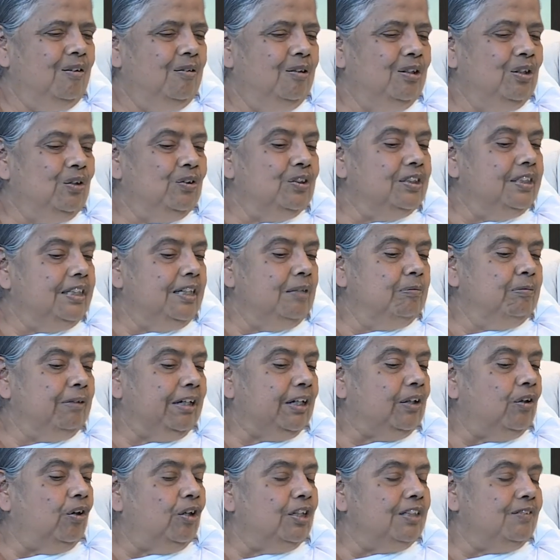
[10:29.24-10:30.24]
You see,
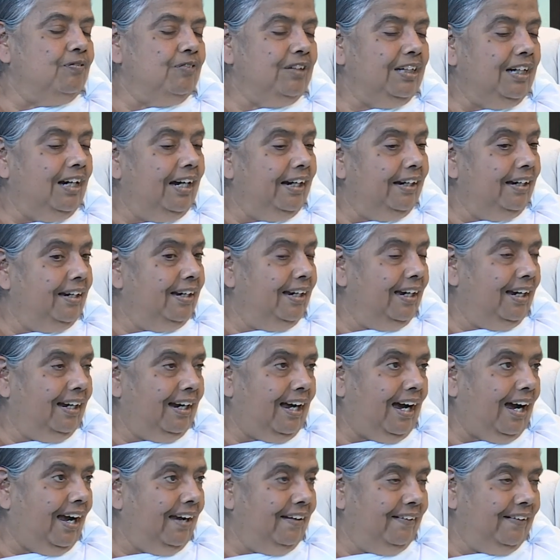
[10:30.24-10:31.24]
because we are in an
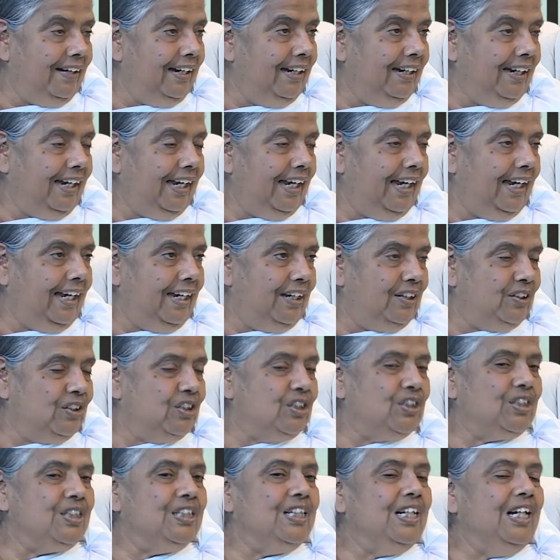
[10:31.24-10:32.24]
iron
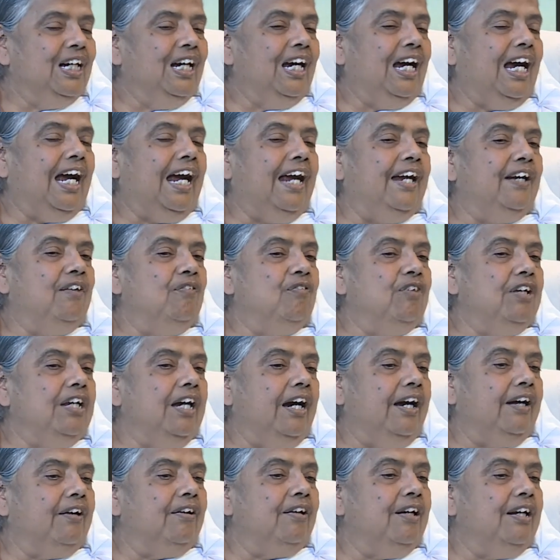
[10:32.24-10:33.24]
age and we
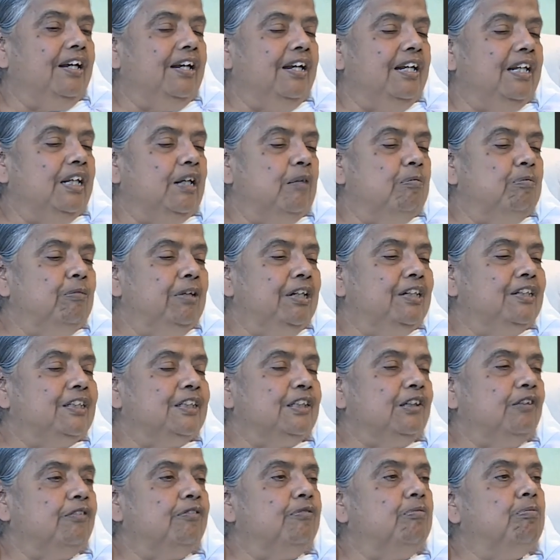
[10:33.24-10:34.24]
are in the
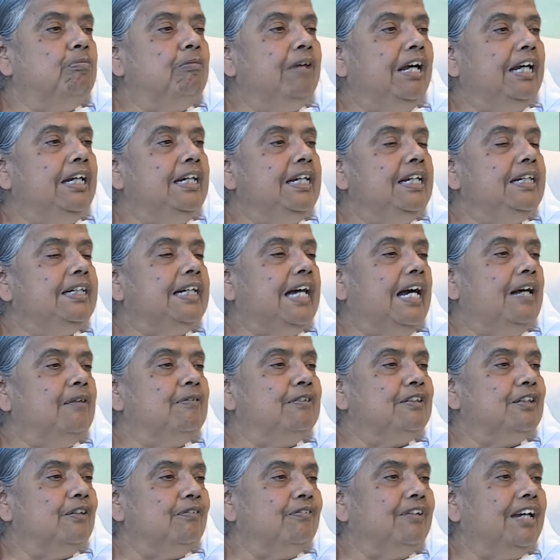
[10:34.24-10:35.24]
midst of many
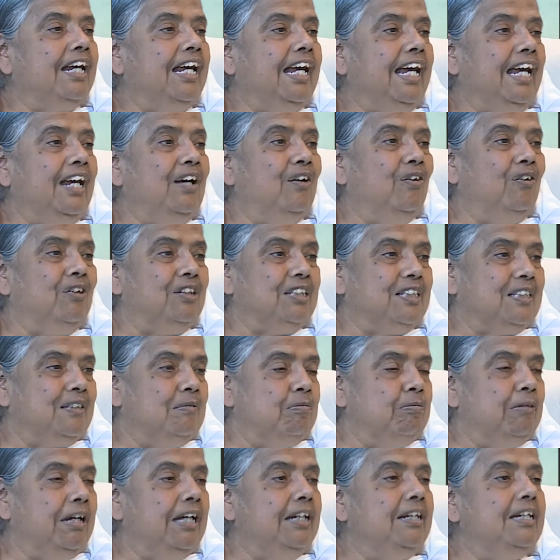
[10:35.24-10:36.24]
types of chaos,
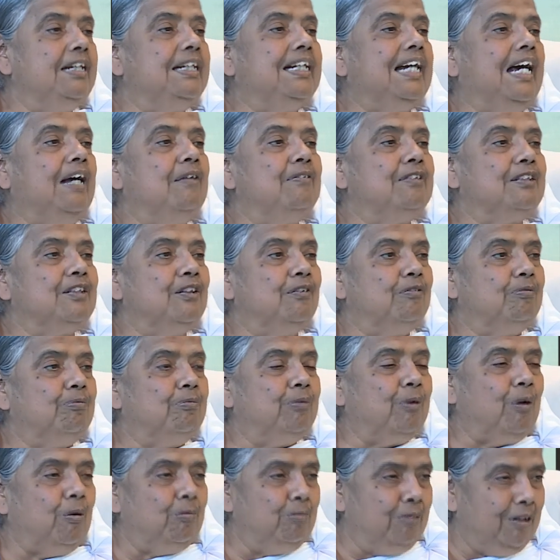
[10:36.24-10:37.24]
many types of
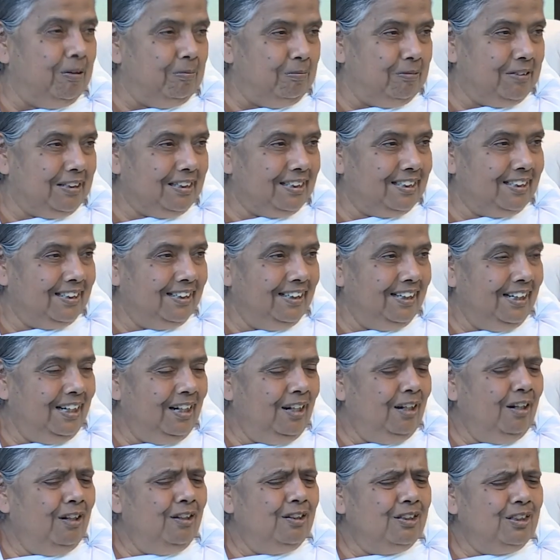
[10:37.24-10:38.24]
problems,
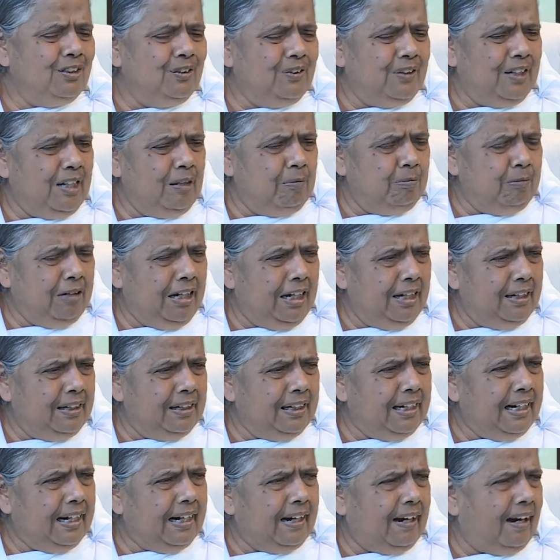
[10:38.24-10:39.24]
to
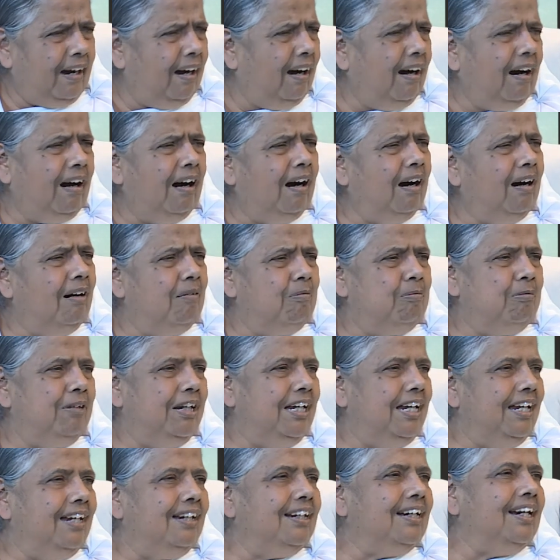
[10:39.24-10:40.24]
remain calm
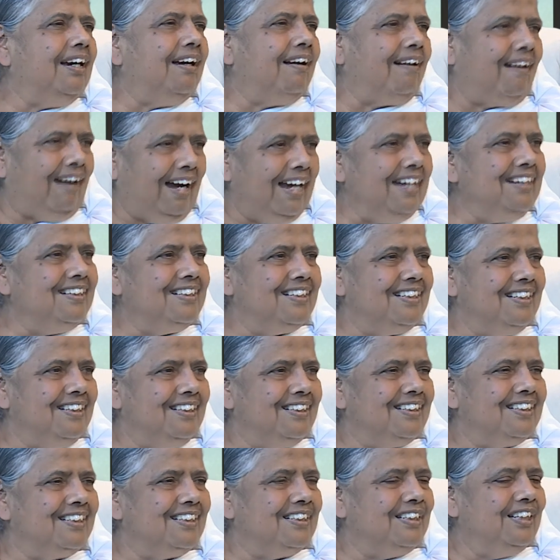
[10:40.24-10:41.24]
in
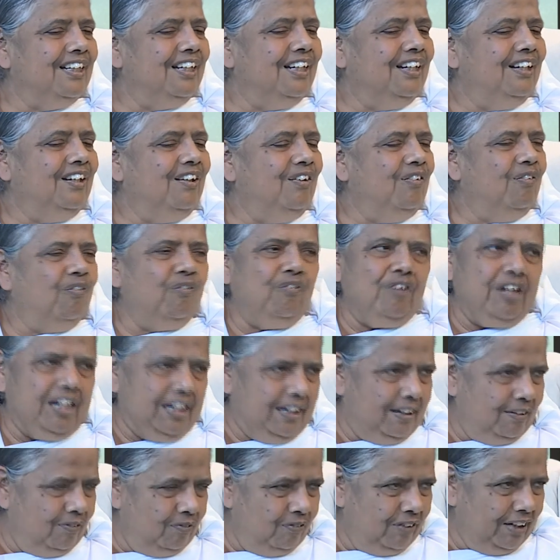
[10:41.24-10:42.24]
crisis,
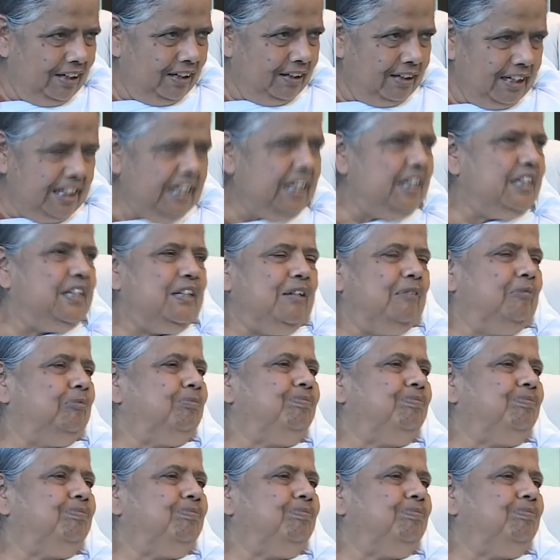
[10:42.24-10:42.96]
we need